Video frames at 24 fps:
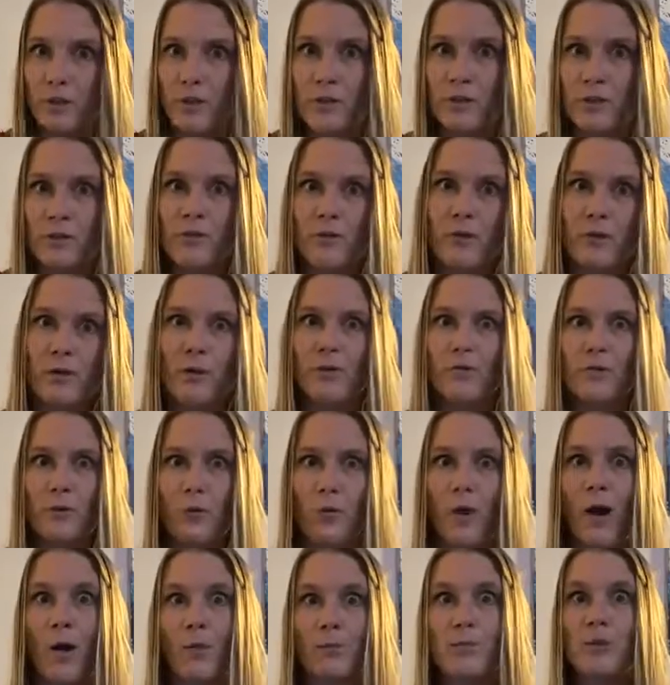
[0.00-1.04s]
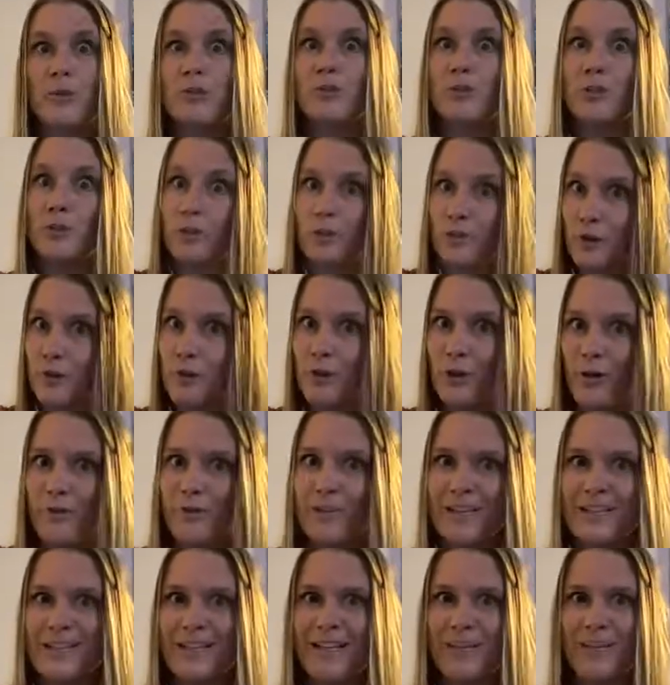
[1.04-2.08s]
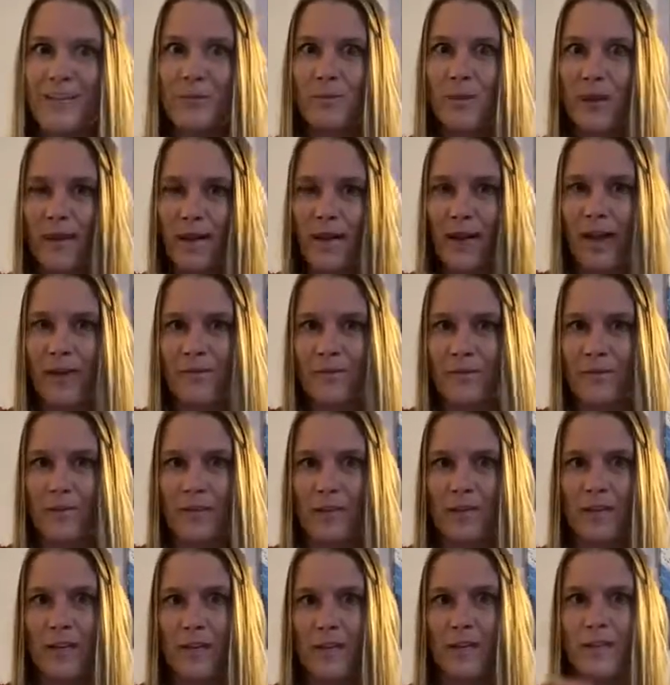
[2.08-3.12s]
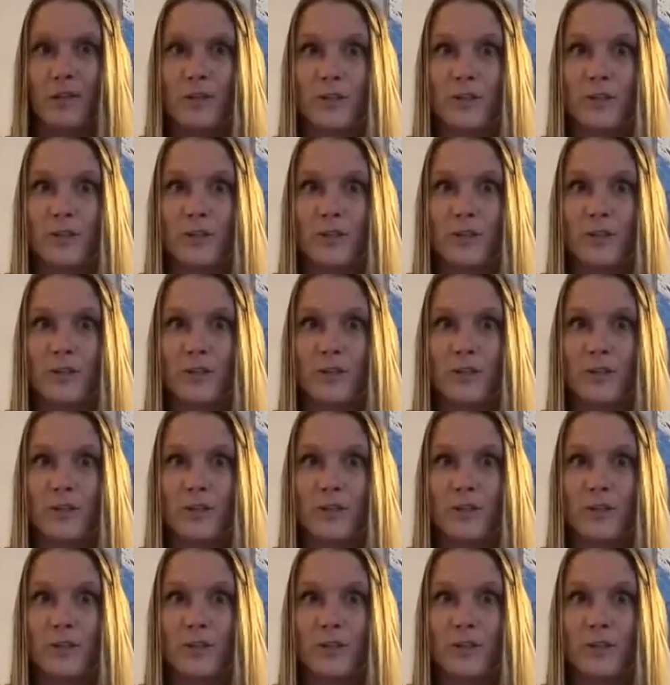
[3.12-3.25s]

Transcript: Do you feel overwhelmed, or do you feel nervous that you may not have everything?